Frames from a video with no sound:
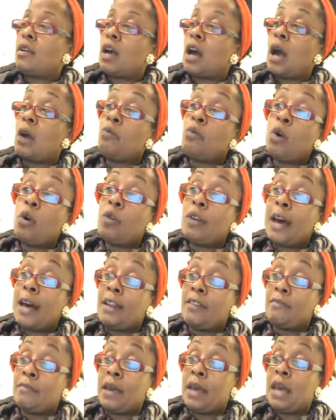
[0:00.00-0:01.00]
I rolled out
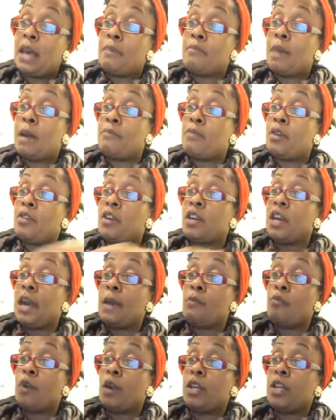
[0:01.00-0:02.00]
of bed. My brother
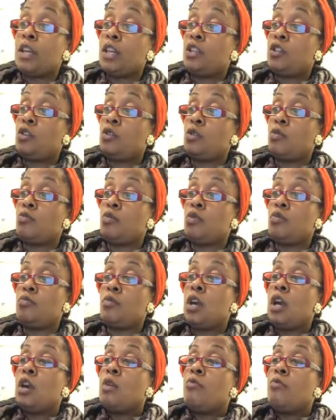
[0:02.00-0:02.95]
came running into the room.